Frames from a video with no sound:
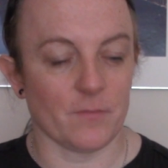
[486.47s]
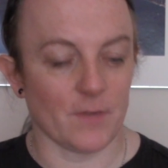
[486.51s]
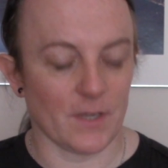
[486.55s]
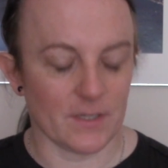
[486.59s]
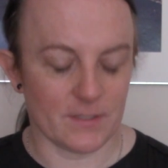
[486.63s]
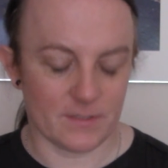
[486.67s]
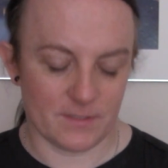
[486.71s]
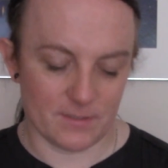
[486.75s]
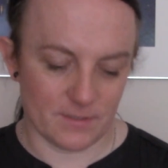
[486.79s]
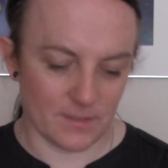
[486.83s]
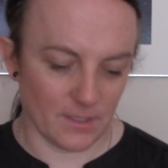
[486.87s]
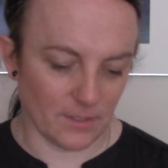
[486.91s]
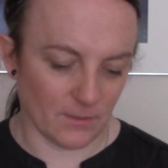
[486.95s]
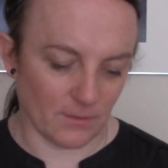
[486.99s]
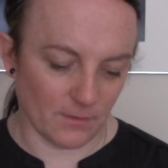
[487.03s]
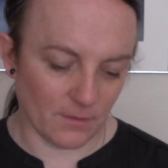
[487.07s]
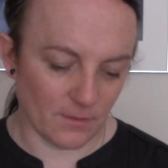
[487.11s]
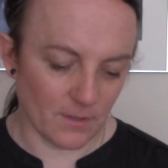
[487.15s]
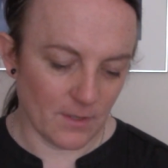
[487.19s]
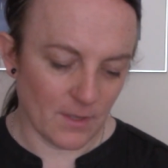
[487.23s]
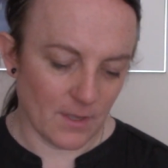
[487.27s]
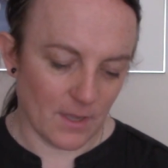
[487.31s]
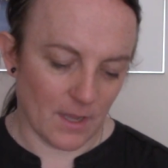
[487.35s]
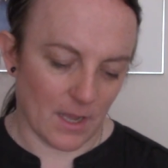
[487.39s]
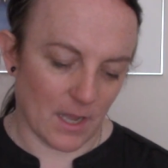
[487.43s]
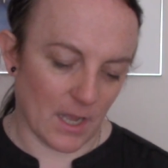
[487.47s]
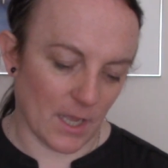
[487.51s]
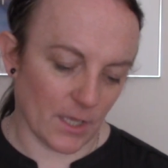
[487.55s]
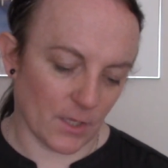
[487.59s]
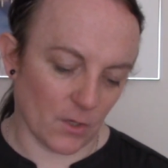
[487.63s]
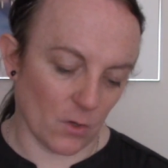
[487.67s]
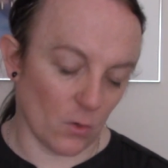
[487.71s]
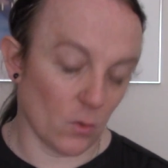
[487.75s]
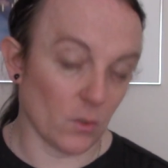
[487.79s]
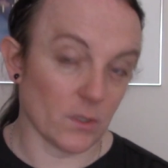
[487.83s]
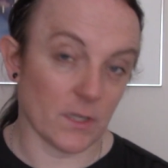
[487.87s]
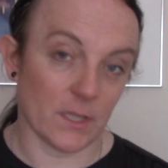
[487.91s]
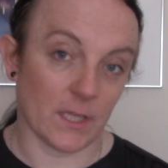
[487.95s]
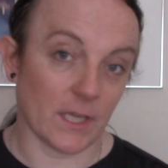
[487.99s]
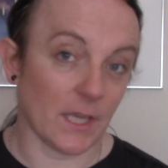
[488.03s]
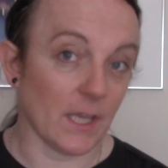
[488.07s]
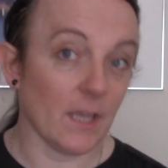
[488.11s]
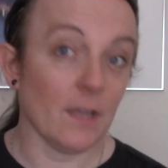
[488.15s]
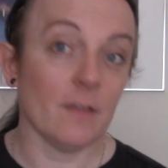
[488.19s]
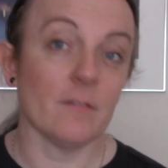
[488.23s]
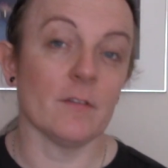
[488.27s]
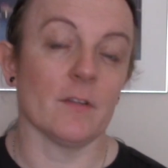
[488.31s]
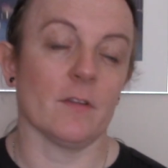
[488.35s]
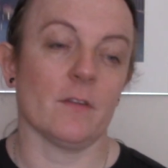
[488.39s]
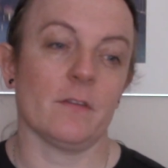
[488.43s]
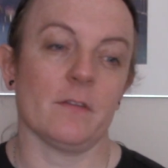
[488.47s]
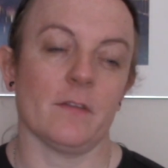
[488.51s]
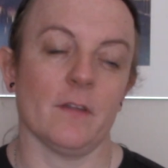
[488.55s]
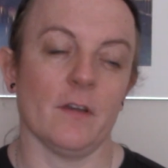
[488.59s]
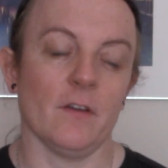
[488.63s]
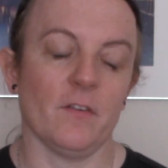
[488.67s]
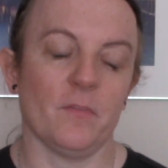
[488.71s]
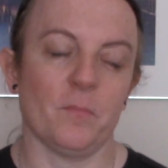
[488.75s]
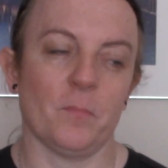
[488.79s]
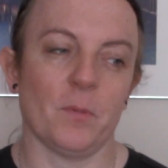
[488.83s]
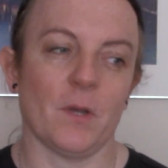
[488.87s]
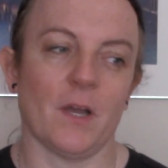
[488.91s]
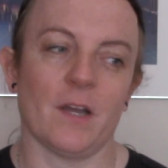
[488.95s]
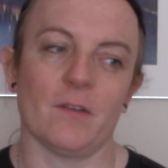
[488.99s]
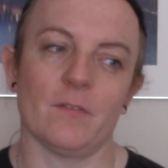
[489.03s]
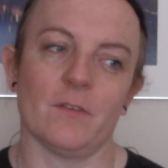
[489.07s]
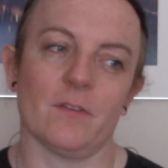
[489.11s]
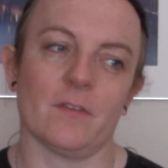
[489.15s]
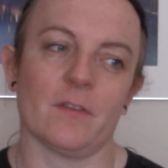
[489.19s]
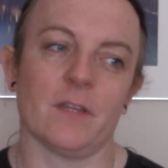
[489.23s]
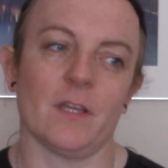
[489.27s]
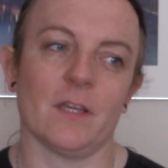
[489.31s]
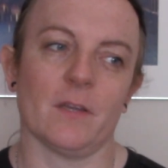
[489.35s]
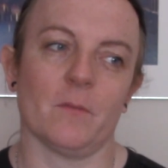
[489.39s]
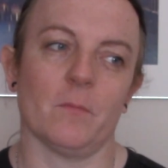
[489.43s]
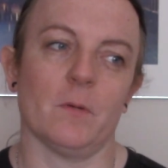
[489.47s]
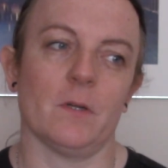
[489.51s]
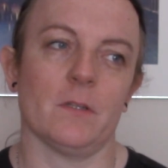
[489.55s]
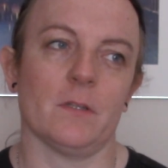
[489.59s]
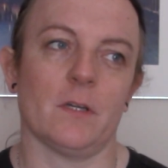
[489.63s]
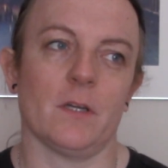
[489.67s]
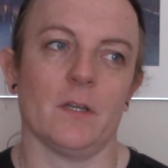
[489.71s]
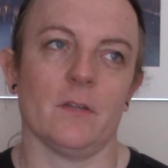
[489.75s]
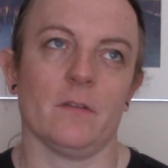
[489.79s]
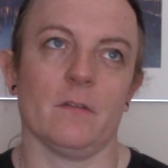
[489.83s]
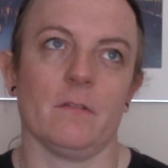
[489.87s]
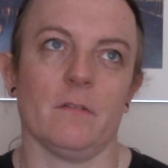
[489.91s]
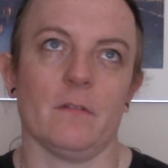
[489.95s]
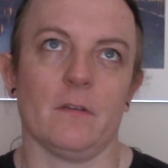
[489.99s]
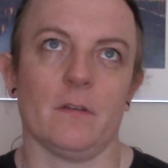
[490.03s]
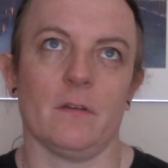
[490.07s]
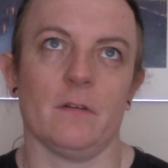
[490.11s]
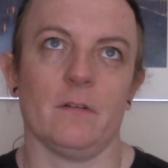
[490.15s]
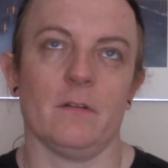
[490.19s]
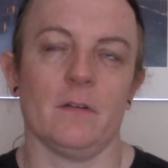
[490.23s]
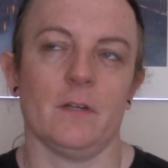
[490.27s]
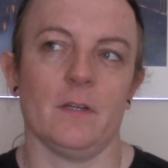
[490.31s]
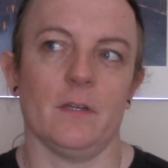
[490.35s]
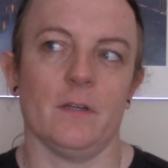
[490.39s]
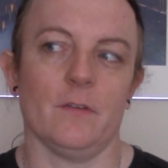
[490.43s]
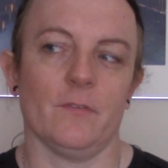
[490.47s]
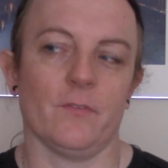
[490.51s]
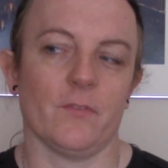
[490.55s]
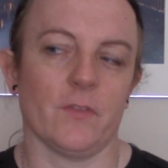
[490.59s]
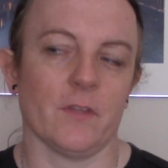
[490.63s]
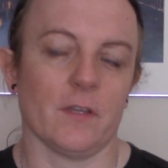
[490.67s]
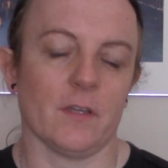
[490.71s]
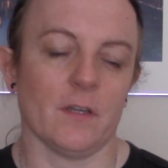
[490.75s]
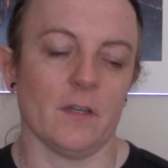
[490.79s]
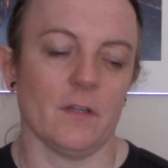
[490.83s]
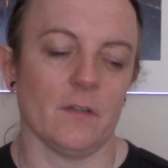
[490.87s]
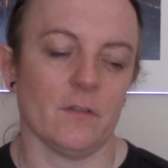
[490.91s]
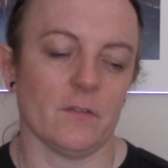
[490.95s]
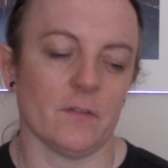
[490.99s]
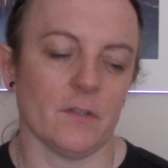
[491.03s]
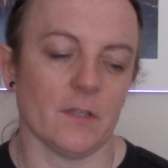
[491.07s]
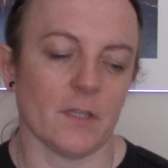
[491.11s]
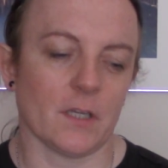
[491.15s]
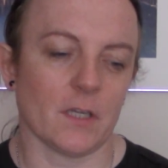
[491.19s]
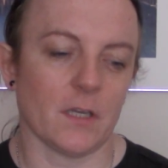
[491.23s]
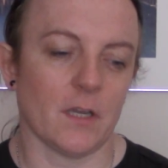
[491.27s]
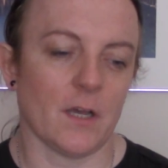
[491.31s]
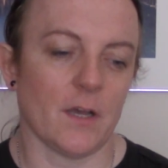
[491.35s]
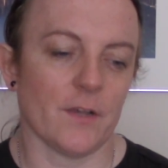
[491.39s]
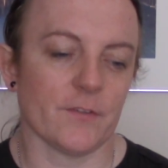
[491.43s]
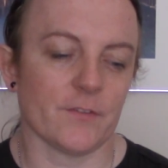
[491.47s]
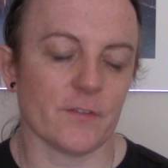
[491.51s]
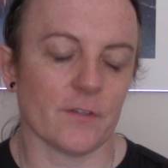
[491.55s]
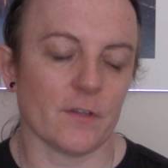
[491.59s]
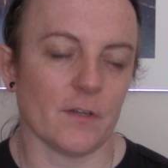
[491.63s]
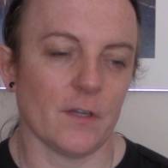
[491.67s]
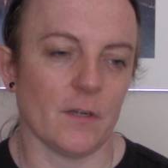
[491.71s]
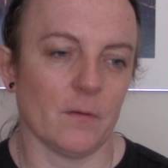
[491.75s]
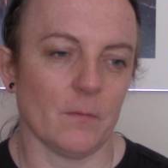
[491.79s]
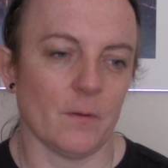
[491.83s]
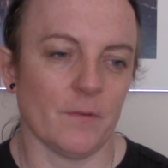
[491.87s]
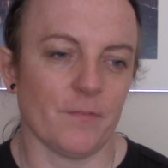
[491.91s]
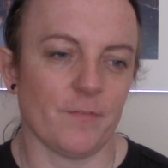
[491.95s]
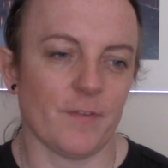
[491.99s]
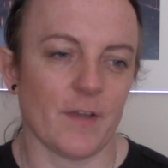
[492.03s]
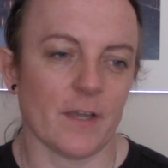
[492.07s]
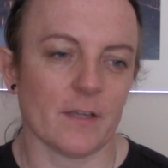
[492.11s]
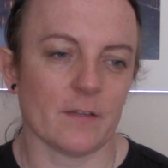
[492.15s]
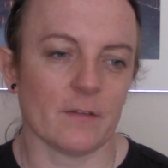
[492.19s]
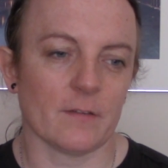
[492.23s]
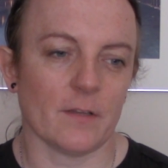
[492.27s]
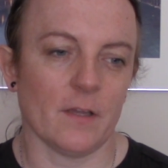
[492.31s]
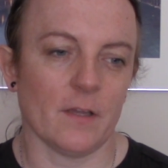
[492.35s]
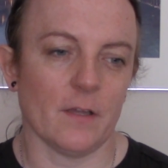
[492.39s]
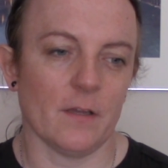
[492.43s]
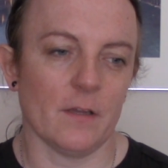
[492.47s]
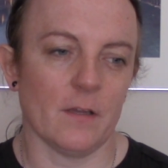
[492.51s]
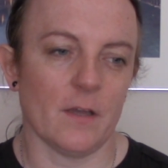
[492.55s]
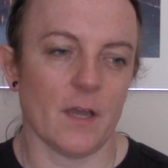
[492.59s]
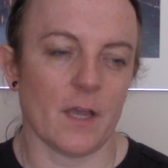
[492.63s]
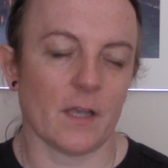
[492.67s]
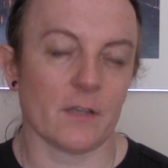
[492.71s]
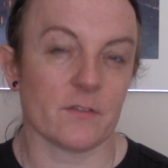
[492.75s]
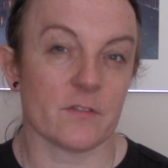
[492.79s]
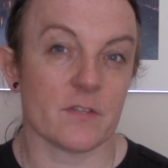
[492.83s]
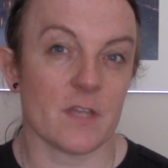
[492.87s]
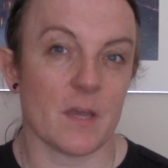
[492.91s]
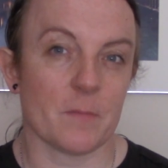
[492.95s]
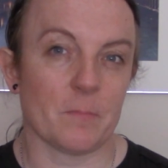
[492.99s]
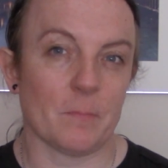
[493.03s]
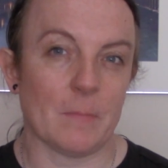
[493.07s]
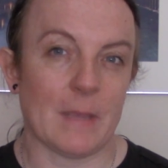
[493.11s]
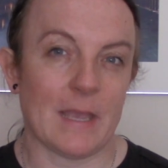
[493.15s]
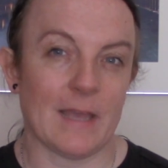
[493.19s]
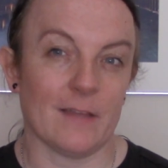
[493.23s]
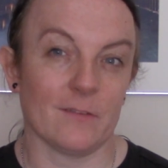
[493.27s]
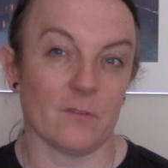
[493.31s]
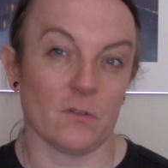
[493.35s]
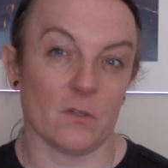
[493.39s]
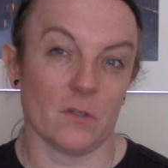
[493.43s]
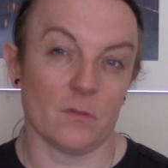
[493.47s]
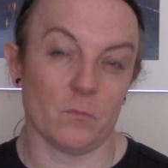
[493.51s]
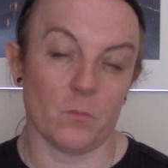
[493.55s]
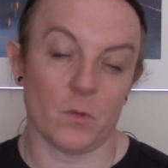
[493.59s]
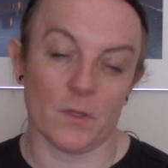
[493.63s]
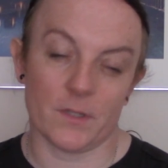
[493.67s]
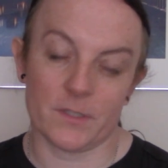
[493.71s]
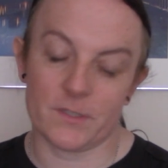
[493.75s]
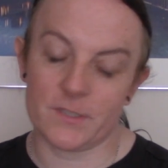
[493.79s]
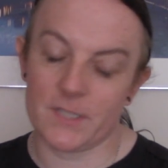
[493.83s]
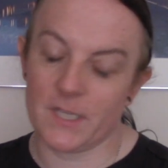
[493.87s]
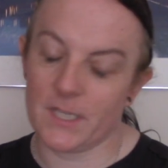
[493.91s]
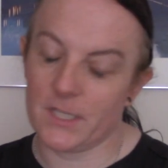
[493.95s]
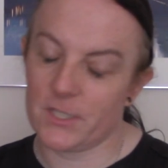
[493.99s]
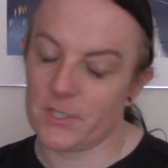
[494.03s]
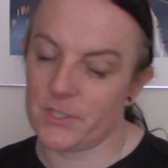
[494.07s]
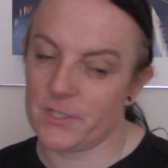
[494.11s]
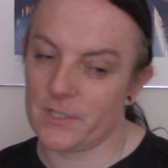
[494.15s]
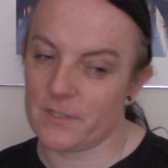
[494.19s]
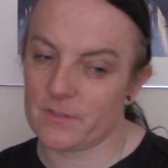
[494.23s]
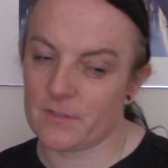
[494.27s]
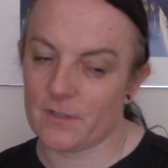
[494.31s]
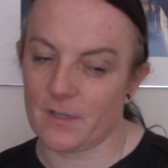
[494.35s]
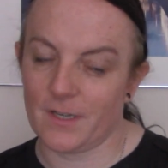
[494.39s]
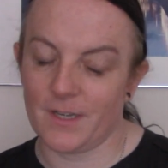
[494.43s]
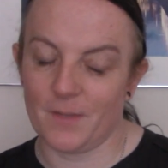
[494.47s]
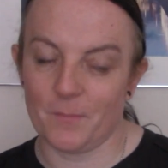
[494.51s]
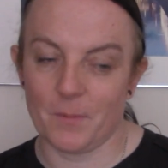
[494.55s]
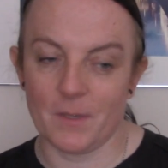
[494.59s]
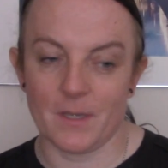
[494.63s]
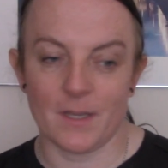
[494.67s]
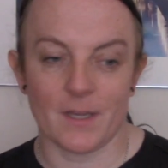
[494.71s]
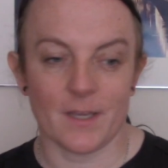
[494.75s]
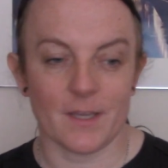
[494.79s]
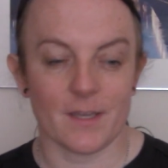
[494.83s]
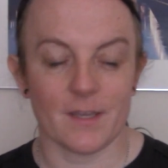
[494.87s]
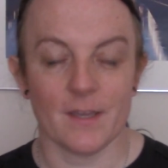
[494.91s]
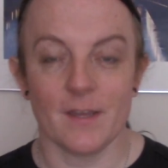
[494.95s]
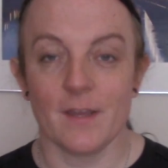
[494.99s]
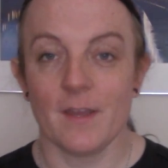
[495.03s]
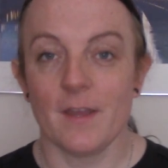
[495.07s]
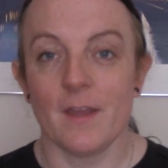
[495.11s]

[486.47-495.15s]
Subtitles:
I got all the gear and stuff, but I was like, well, I don't know if the girls in the class are going to accept me. I don't know what the teacher's going to be like.